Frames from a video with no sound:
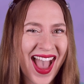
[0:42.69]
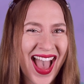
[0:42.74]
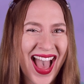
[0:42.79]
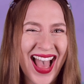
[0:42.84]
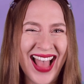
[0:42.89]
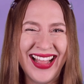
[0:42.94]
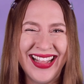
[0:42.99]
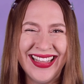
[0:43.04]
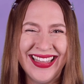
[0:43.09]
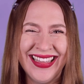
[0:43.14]

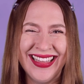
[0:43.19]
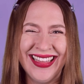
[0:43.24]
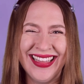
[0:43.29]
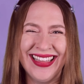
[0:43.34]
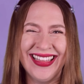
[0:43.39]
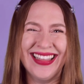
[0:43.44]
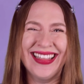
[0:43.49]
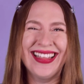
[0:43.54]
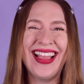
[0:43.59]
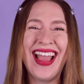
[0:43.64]

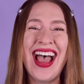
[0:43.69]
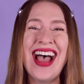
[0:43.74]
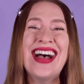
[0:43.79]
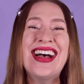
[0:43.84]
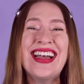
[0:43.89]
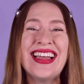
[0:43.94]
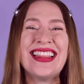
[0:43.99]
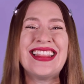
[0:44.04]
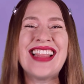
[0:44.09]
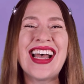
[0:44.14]

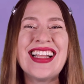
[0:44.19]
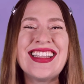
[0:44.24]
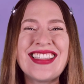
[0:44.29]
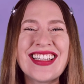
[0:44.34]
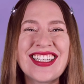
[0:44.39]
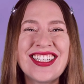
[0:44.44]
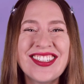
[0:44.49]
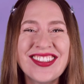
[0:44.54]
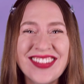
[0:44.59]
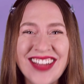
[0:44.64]
That's a
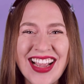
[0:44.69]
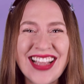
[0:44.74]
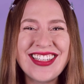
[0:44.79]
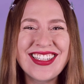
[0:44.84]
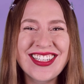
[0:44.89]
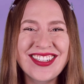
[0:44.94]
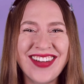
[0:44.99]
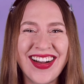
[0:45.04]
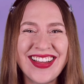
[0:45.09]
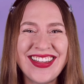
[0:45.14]
great
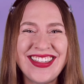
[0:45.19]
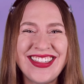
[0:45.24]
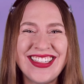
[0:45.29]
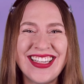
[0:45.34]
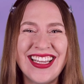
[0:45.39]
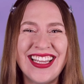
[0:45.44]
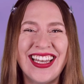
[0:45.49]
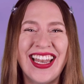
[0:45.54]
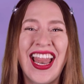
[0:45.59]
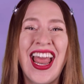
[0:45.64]

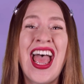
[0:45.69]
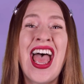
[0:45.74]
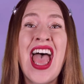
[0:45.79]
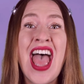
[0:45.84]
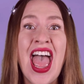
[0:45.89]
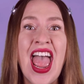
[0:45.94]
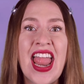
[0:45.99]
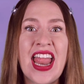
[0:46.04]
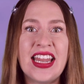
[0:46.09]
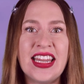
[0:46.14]
question.
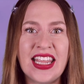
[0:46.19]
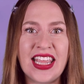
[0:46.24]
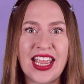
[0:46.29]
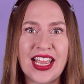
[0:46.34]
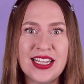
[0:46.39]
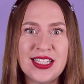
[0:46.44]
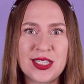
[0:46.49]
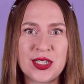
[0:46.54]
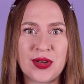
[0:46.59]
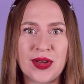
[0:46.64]
And the
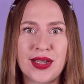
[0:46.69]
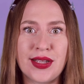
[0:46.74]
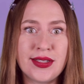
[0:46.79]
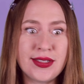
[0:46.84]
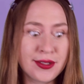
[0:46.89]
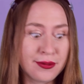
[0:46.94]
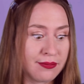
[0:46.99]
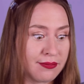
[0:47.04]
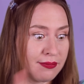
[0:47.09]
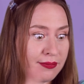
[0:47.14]
answer is
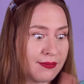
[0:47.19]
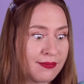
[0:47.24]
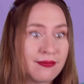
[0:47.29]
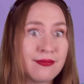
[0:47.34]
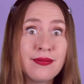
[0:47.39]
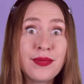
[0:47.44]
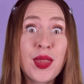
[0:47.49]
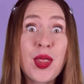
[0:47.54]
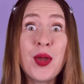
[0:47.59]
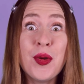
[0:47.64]

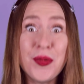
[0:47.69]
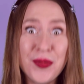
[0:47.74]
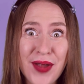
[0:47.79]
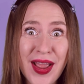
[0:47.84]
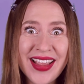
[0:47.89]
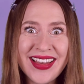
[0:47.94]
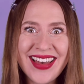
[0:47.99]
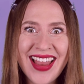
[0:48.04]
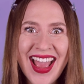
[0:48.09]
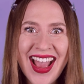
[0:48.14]

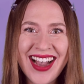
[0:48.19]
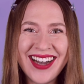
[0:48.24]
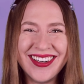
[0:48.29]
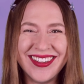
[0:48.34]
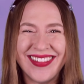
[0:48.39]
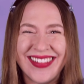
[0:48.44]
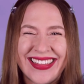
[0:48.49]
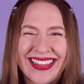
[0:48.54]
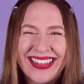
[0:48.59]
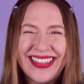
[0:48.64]
right now.
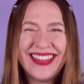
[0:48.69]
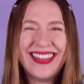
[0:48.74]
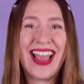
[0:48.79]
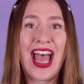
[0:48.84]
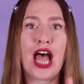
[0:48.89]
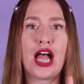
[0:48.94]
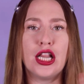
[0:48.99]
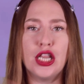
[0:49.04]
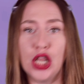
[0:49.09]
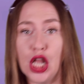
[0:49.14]

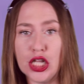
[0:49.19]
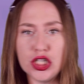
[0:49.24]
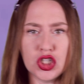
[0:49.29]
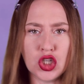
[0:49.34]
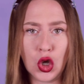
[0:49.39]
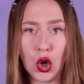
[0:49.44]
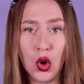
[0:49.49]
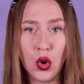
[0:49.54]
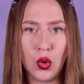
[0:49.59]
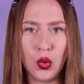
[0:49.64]
Let's
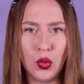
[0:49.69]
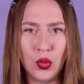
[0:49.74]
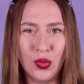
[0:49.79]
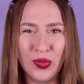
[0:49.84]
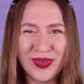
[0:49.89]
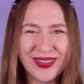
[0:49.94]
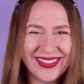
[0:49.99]
go.